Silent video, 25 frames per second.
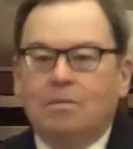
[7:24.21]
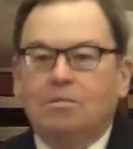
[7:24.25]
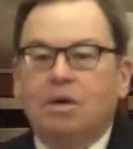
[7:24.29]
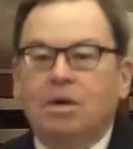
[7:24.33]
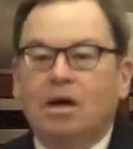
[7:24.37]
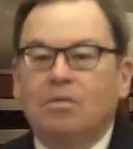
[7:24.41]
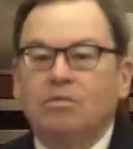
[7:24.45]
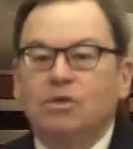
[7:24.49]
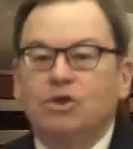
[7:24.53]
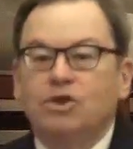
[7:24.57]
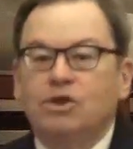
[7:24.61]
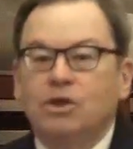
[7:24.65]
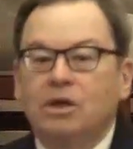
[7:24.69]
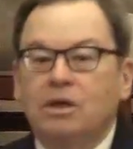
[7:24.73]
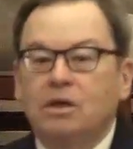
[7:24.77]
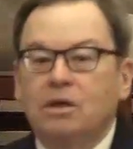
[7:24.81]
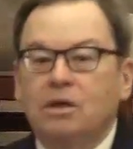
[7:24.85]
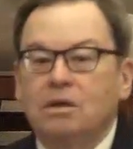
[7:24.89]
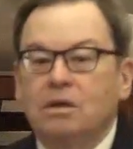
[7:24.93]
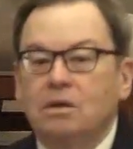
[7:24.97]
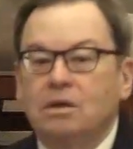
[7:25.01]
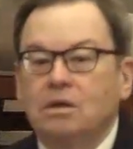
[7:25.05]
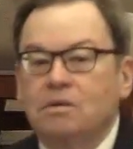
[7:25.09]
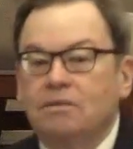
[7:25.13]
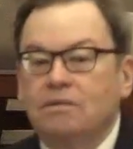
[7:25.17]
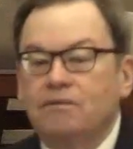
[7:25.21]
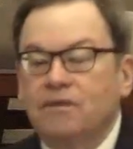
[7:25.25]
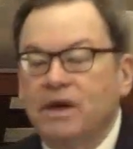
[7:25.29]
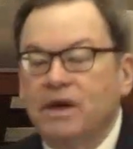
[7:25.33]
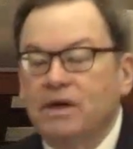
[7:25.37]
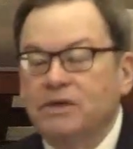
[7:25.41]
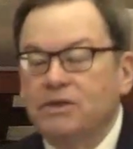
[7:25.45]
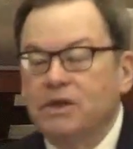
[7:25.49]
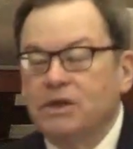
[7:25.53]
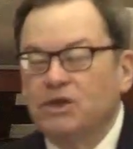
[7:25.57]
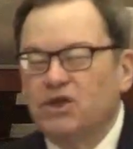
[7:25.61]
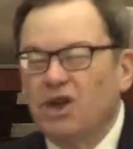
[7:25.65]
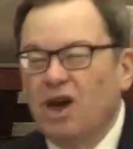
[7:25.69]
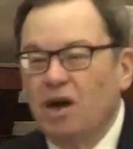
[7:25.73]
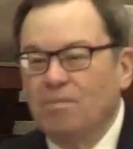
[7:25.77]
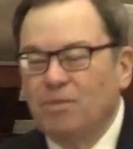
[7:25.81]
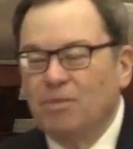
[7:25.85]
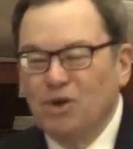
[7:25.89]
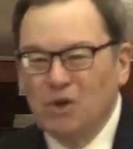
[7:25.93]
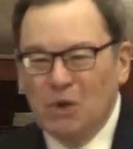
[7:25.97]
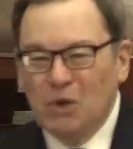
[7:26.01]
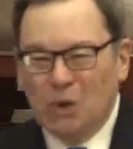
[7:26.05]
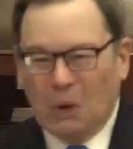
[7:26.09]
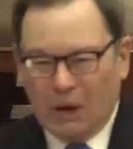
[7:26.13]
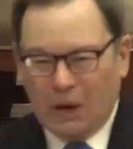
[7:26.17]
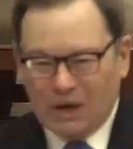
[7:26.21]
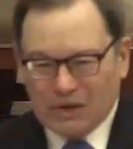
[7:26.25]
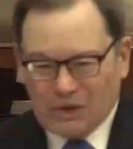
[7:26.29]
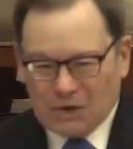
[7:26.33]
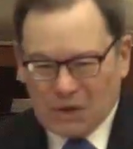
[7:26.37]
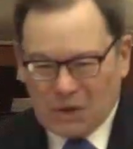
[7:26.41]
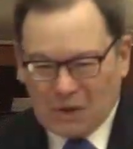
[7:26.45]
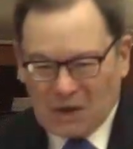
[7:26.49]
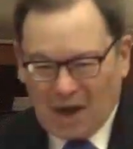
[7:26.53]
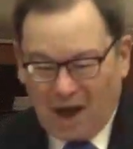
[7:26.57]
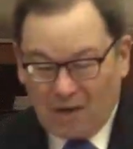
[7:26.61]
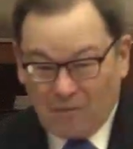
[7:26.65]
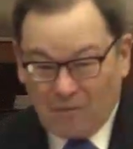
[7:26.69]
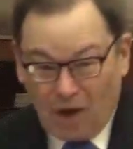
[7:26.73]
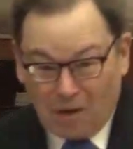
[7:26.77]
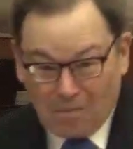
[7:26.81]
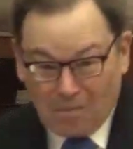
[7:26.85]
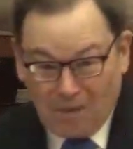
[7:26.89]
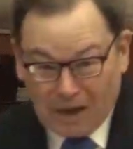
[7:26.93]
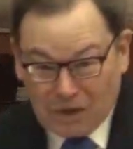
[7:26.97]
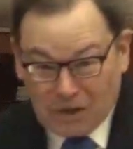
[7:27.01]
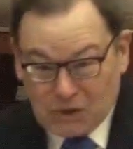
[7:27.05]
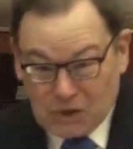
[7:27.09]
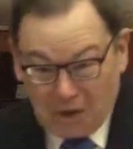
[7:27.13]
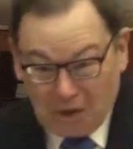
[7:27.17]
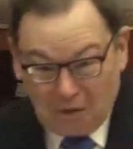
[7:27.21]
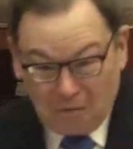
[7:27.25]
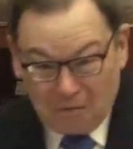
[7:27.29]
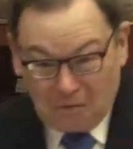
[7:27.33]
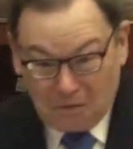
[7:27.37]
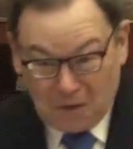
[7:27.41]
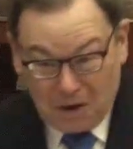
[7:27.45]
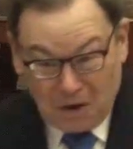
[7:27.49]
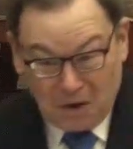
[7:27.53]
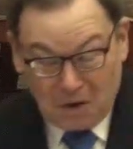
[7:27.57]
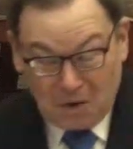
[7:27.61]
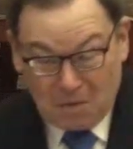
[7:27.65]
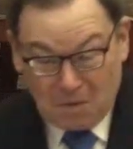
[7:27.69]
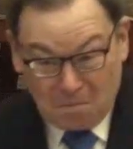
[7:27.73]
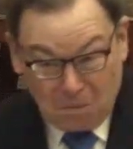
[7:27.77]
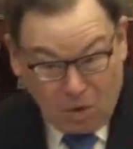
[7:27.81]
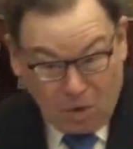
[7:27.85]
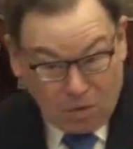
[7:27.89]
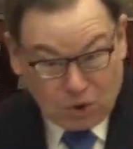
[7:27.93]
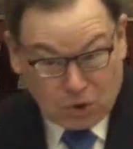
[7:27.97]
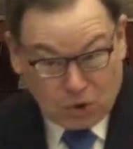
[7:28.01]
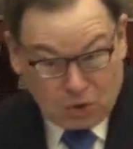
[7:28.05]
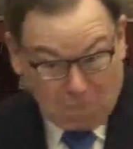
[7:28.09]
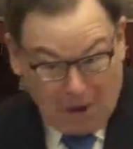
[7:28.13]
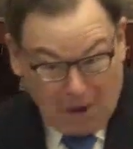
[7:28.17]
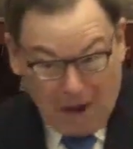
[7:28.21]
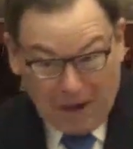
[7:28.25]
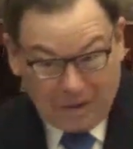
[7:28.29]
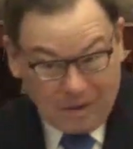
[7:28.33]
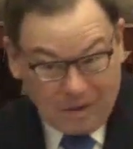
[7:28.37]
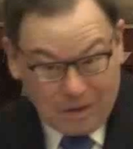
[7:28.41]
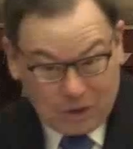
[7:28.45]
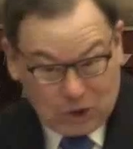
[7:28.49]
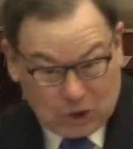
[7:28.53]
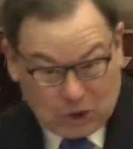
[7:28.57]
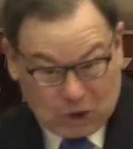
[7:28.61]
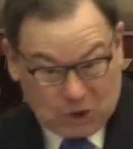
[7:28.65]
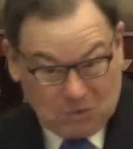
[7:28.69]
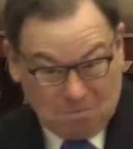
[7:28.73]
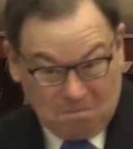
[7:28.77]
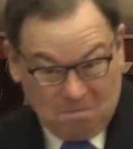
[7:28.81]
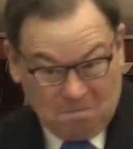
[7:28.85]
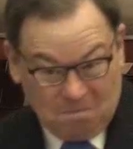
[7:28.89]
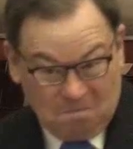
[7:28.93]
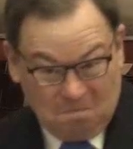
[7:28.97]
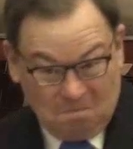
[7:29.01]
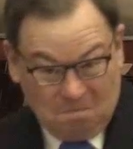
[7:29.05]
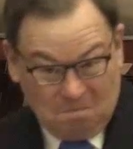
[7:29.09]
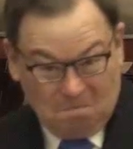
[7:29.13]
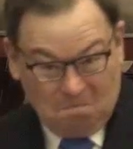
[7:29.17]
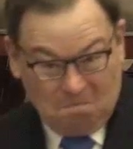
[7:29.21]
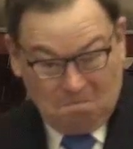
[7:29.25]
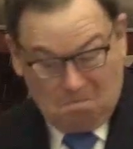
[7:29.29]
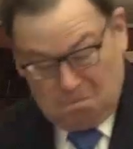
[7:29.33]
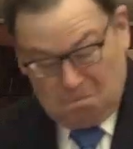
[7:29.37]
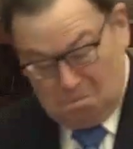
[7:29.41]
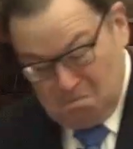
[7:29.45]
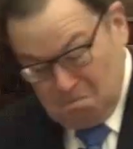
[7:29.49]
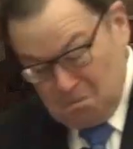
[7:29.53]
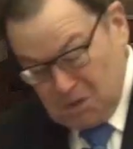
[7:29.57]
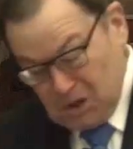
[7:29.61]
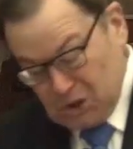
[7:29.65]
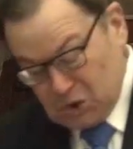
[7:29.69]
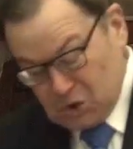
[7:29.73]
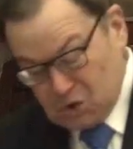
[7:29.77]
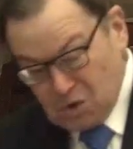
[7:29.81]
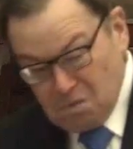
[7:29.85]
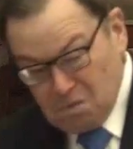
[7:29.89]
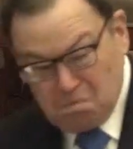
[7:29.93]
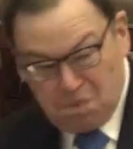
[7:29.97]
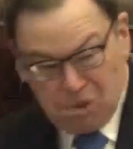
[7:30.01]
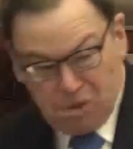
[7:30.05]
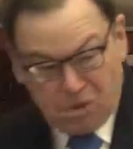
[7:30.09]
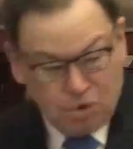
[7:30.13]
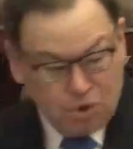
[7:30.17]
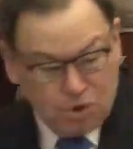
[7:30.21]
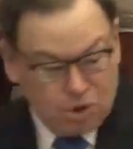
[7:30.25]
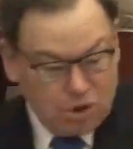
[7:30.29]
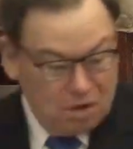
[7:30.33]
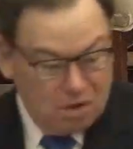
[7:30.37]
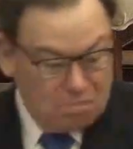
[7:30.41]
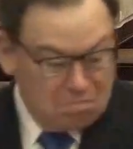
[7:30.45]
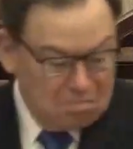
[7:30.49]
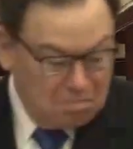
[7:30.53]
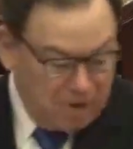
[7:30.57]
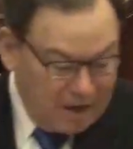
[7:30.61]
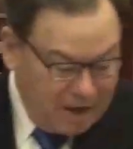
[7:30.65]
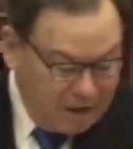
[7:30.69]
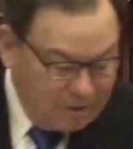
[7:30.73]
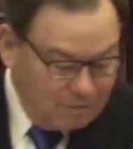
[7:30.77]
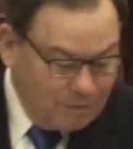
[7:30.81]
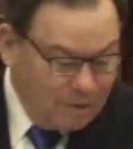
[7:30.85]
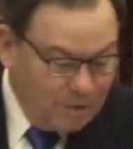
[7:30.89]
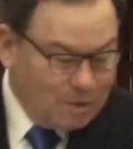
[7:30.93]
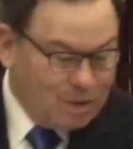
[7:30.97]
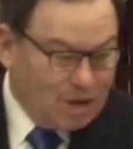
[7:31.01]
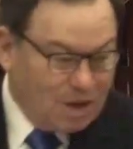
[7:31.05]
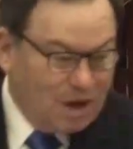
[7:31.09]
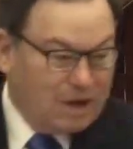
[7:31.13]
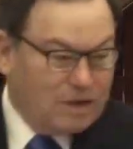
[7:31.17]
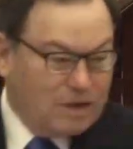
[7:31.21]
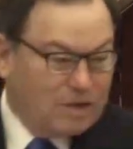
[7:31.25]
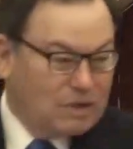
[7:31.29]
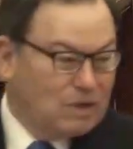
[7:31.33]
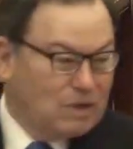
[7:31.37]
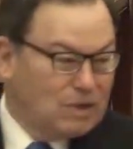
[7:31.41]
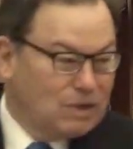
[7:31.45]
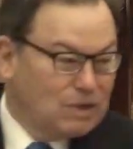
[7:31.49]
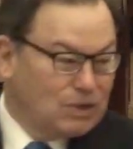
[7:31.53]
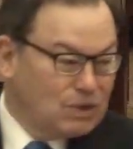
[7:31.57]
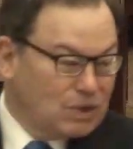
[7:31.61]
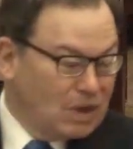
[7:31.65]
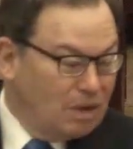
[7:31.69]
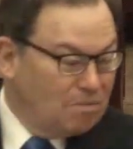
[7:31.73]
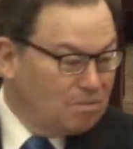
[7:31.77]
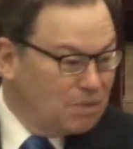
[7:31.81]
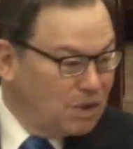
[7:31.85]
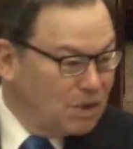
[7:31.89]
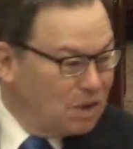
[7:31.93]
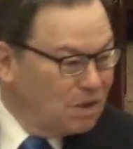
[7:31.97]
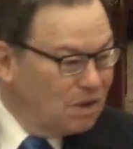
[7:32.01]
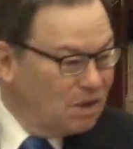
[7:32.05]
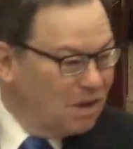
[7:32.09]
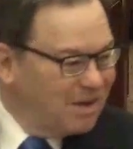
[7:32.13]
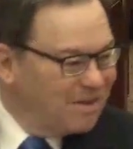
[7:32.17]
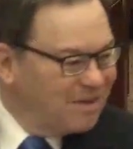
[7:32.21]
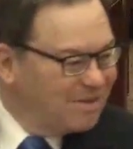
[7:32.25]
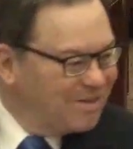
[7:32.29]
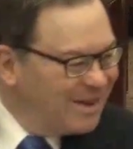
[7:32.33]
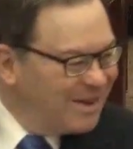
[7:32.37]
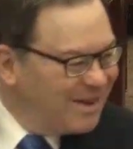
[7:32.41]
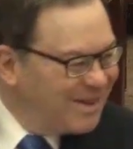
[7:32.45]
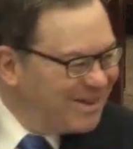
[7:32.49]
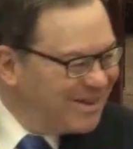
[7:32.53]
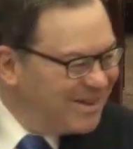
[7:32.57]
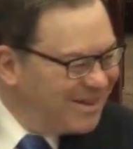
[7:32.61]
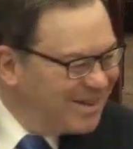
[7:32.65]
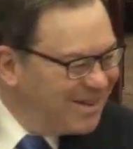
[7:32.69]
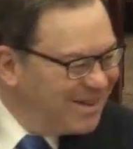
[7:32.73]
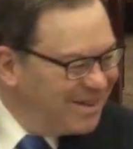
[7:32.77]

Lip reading: Publishing finds its hub in New York City. I found myself there most months, distribution, advertising, something like that.